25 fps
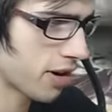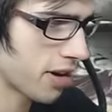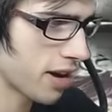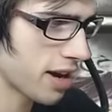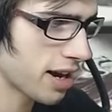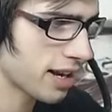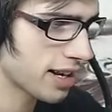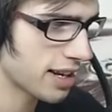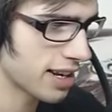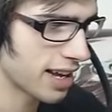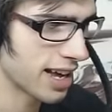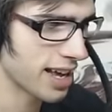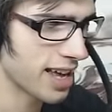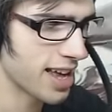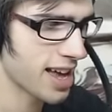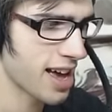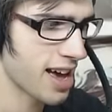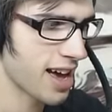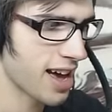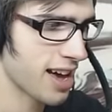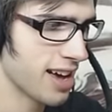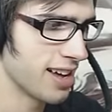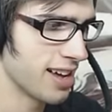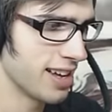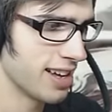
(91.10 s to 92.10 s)
throwing in
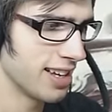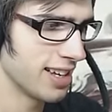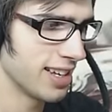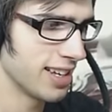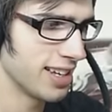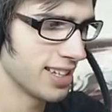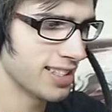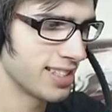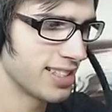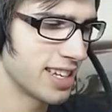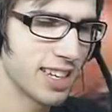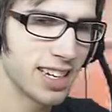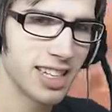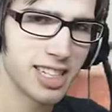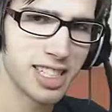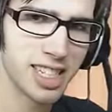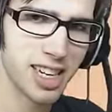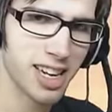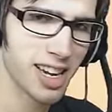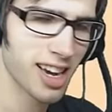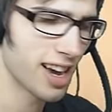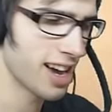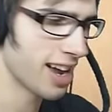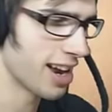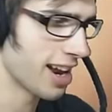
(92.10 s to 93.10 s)
a signature
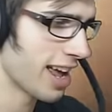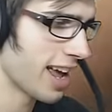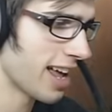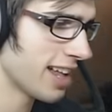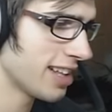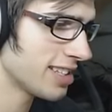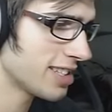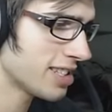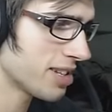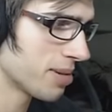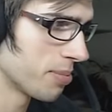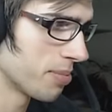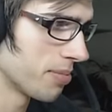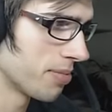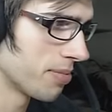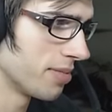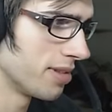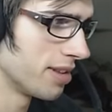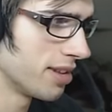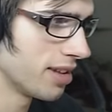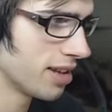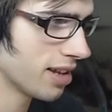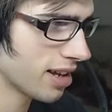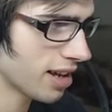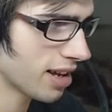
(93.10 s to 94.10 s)
card and some
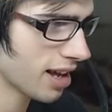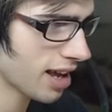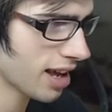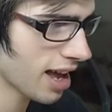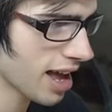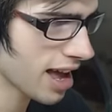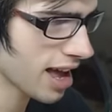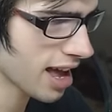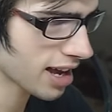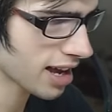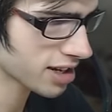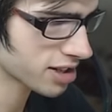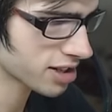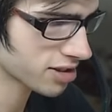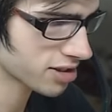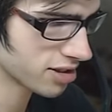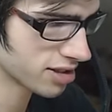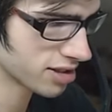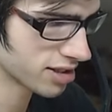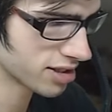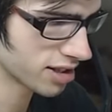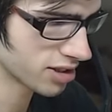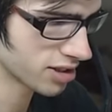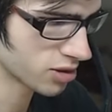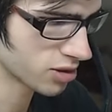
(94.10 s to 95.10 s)
extras
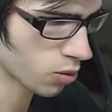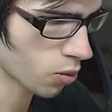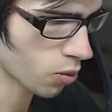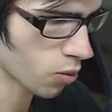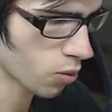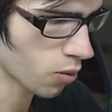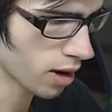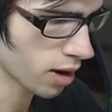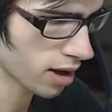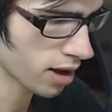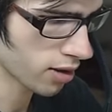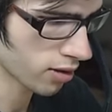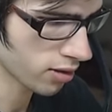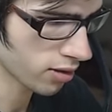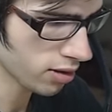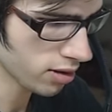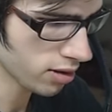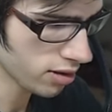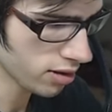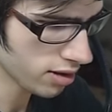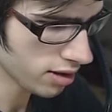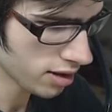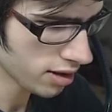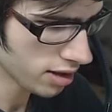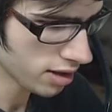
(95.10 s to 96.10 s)
as well.
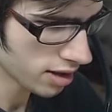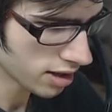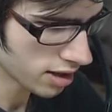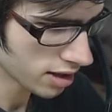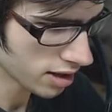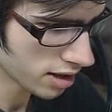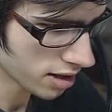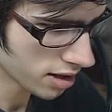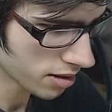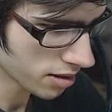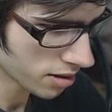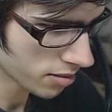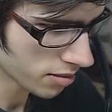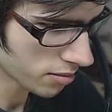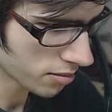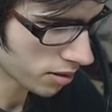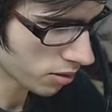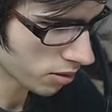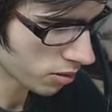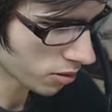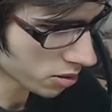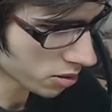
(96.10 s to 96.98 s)
But